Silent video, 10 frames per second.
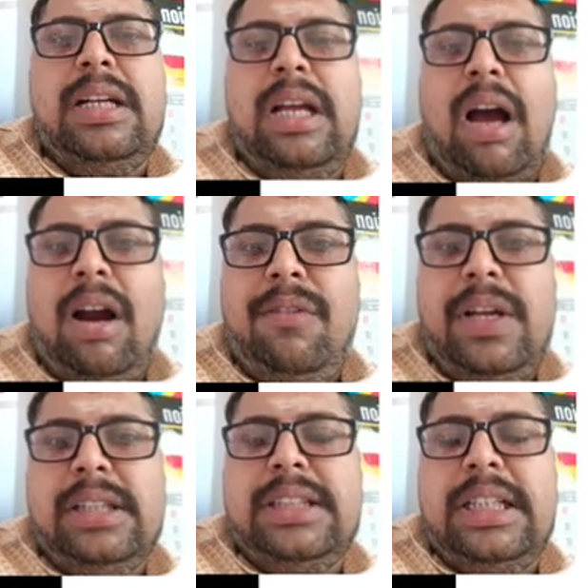
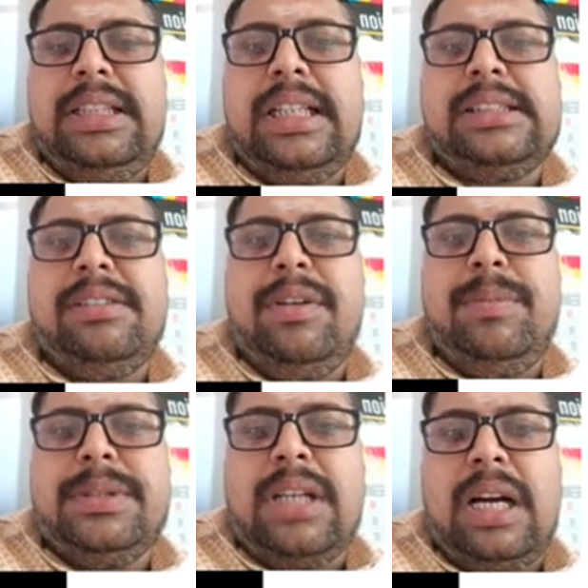Always the index will
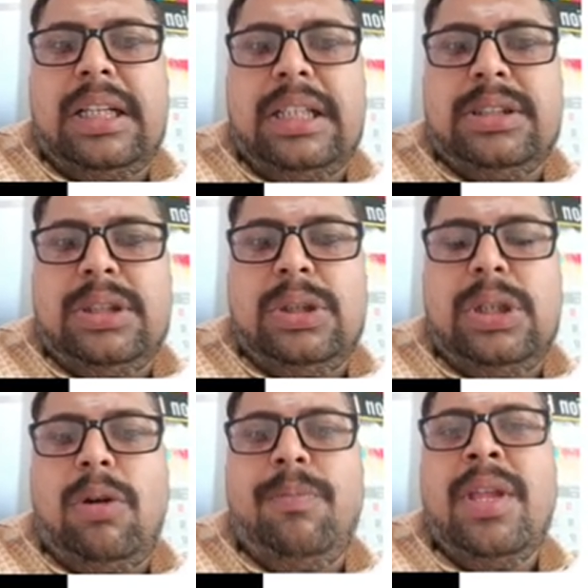be starting at
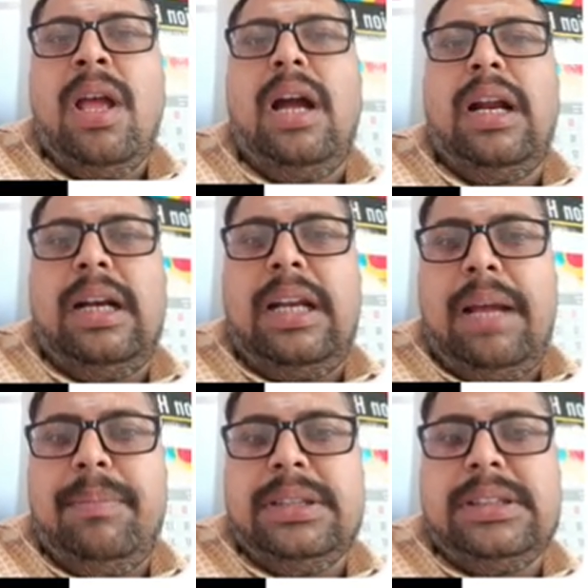0. Then
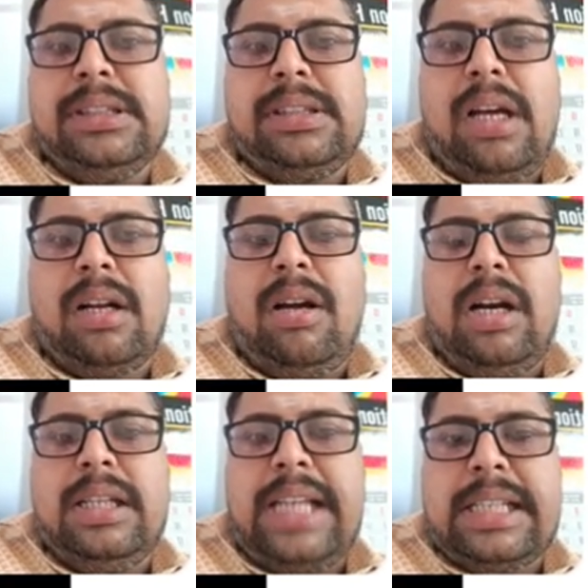dimensions are
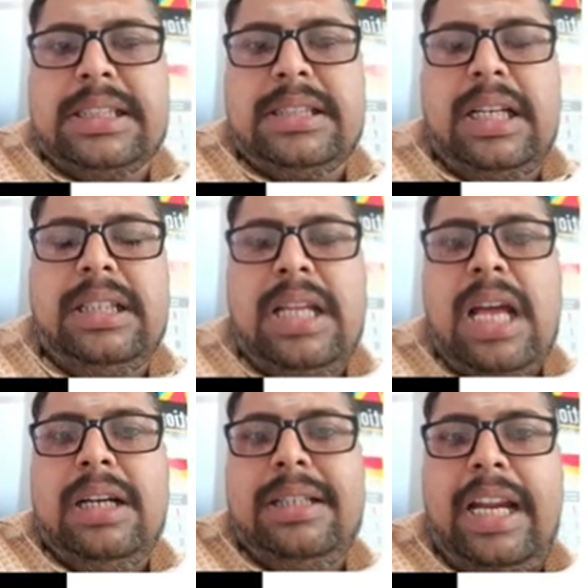called as axis. That is,
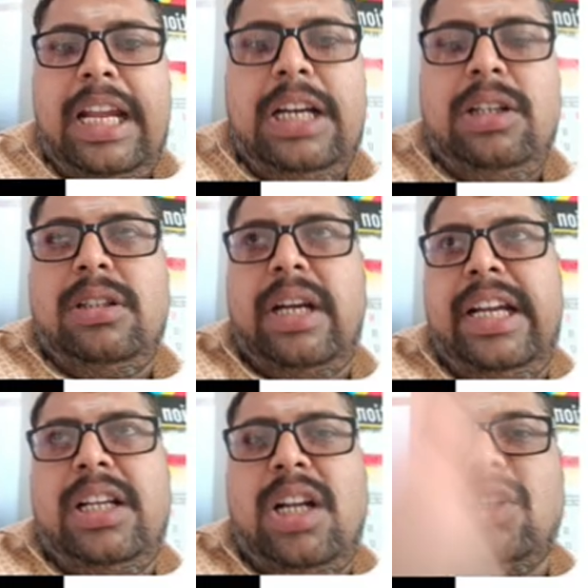
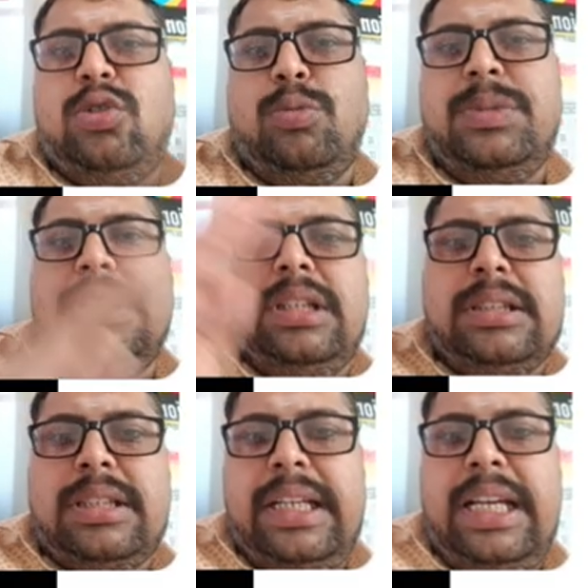3 cross 2 means the
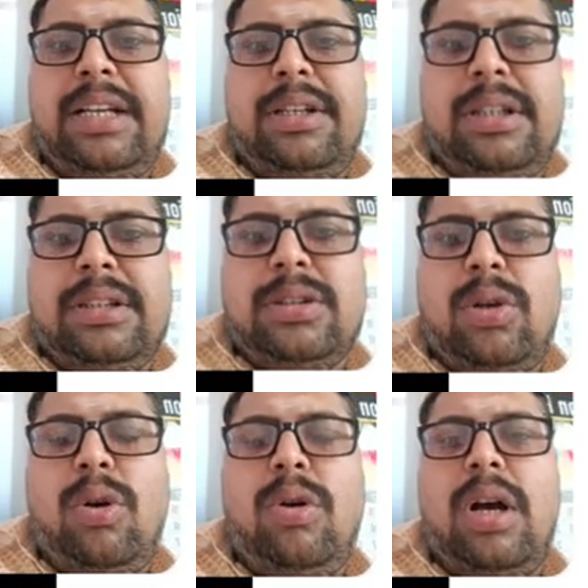3 is a
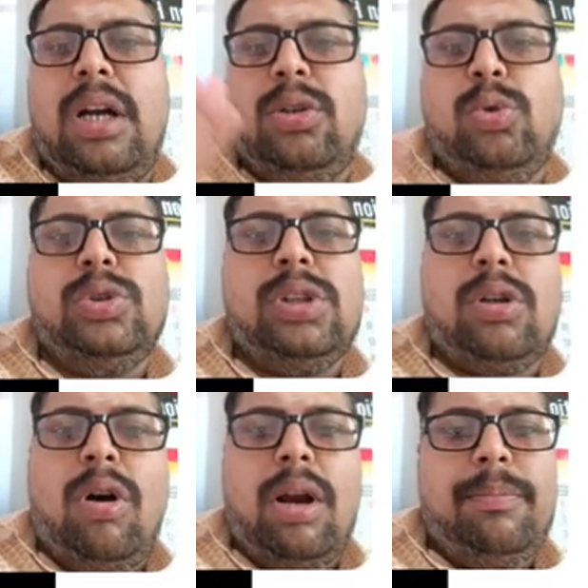row and 2 is a
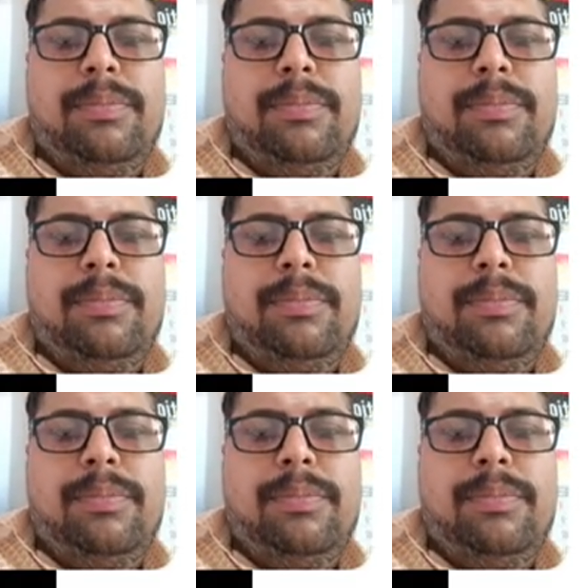column.